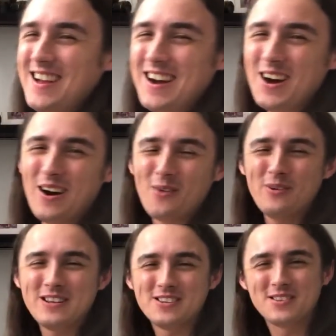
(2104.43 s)

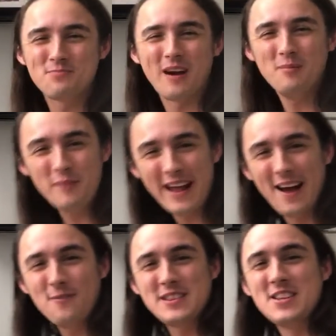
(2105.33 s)
The problem I
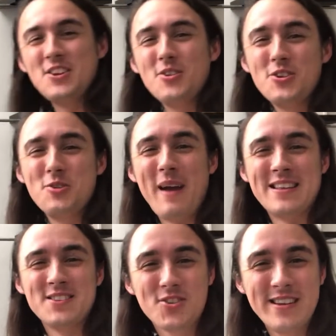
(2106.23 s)
have with the new YouTube
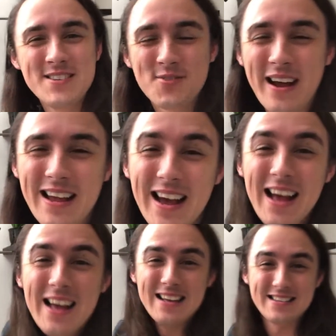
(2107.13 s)
end screens, right,
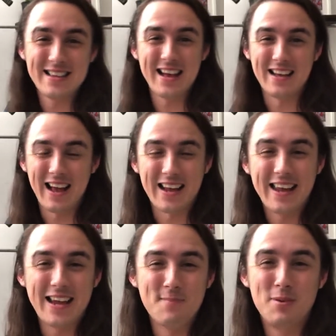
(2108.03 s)
is that I
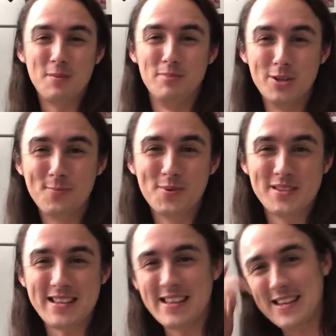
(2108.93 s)
can't put bloopers
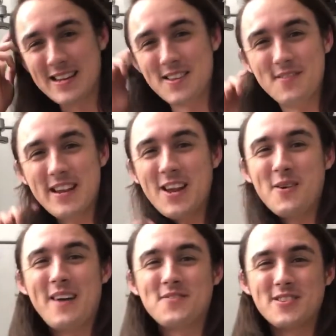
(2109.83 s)
at the end of the video
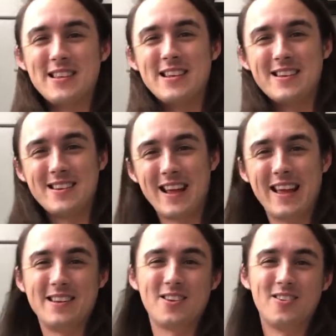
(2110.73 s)
after the
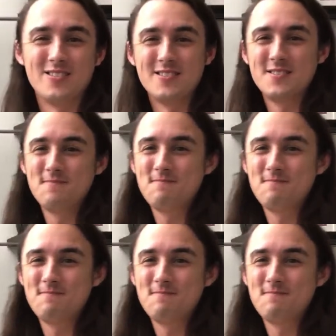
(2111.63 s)
end cards.